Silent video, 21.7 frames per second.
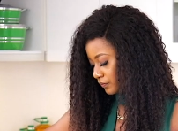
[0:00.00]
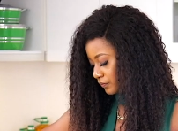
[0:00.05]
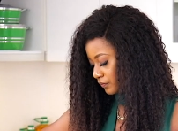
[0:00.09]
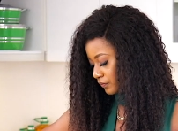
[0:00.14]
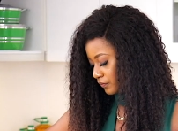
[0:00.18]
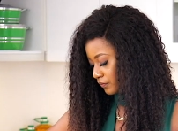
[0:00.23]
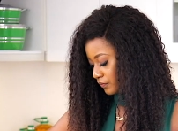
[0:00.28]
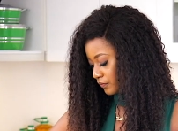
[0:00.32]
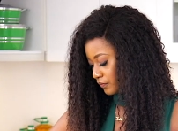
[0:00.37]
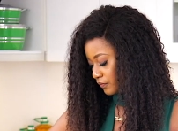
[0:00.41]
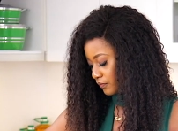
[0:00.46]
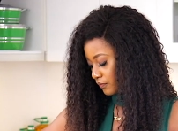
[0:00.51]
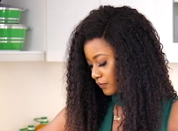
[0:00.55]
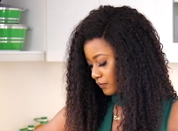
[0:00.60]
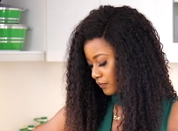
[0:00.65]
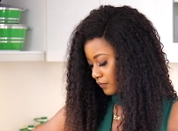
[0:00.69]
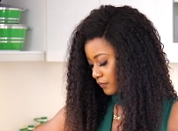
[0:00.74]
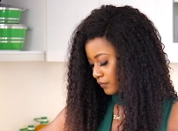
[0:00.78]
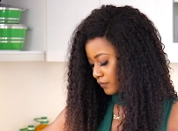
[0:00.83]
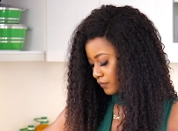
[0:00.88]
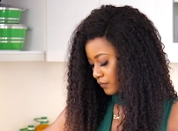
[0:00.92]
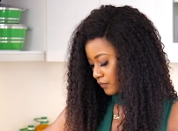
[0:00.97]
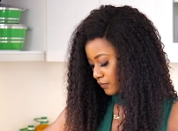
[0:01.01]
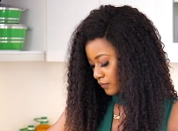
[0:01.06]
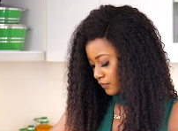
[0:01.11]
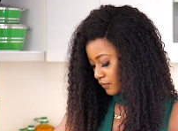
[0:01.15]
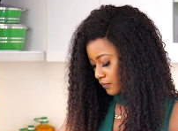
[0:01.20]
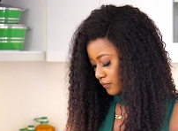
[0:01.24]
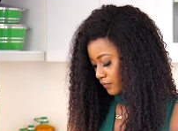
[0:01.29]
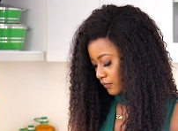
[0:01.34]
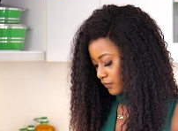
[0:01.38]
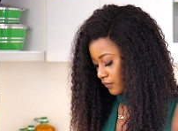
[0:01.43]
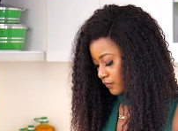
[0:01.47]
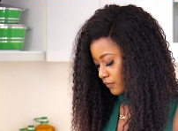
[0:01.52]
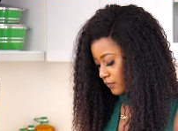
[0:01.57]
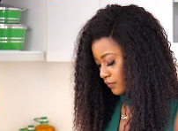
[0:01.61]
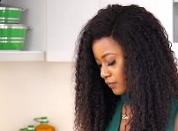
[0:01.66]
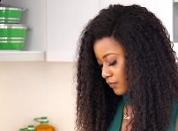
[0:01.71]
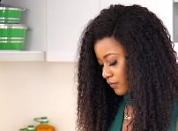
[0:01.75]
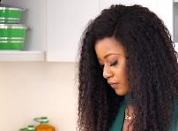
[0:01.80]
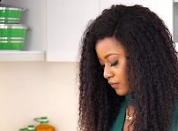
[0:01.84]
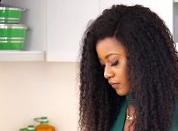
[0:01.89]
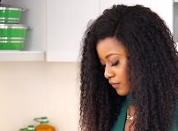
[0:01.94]

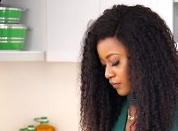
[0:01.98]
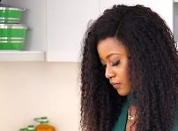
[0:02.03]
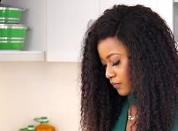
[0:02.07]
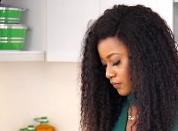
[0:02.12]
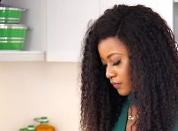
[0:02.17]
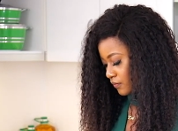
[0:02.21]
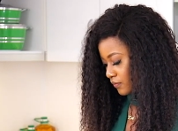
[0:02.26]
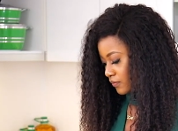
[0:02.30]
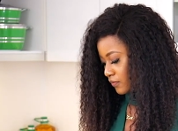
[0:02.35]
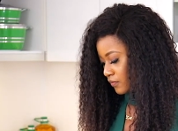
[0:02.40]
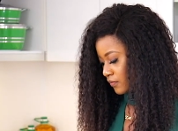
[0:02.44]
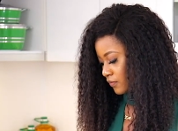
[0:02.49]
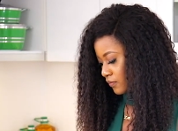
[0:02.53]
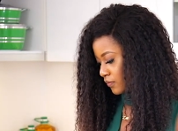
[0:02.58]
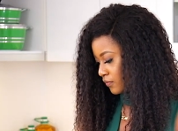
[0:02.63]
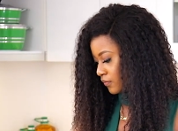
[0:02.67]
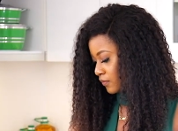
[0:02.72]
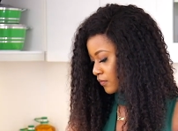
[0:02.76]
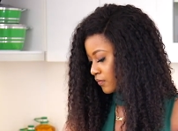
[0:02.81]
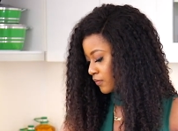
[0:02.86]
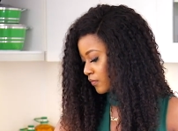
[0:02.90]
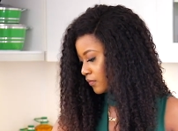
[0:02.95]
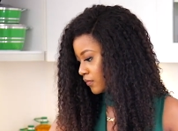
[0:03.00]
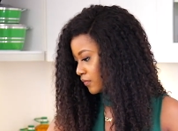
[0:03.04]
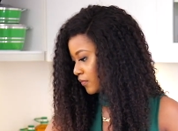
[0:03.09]
Nothing is said.